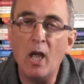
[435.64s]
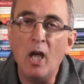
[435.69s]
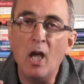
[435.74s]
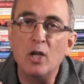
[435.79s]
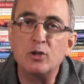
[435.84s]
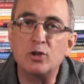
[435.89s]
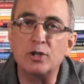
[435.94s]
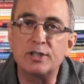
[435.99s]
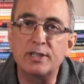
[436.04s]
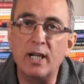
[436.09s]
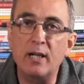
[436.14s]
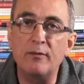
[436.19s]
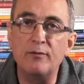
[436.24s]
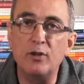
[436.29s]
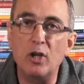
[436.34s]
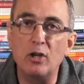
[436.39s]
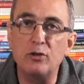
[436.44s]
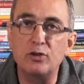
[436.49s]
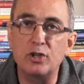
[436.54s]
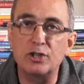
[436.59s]
So instead
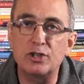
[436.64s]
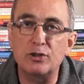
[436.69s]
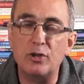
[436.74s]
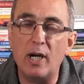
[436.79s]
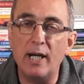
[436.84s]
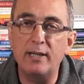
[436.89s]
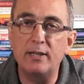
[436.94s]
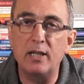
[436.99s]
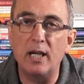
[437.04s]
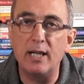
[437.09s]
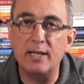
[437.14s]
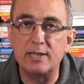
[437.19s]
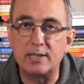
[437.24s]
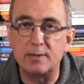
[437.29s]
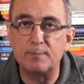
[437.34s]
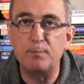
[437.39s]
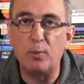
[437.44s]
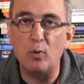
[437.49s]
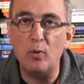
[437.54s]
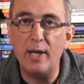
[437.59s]
of just trying to
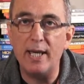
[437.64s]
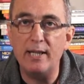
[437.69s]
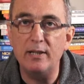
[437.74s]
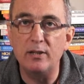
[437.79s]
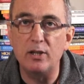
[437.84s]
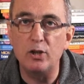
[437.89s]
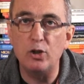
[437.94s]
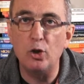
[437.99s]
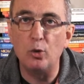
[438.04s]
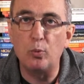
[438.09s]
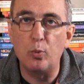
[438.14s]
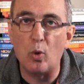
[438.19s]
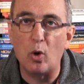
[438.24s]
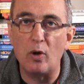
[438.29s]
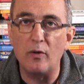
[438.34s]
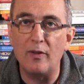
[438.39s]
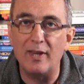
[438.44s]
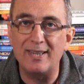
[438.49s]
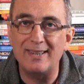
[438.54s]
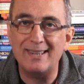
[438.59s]
explain to you
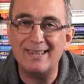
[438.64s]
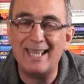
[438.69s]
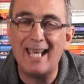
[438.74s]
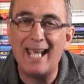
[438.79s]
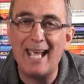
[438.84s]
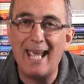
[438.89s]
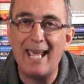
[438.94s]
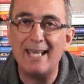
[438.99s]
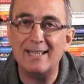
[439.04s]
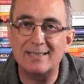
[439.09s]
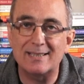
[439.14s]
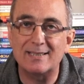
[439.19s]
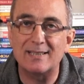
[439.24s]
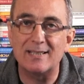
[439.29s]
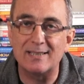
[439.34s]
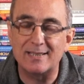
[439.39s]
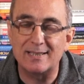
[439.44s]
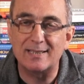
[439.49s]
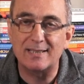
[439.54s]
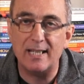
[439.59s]
what the text
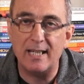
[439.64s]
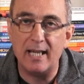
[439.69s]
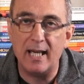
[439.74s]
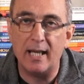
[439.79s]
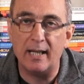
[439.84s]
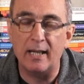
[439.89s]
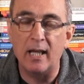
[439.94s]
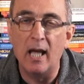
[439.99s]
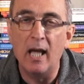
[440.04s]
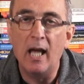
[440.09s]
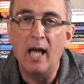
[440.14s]
is saying,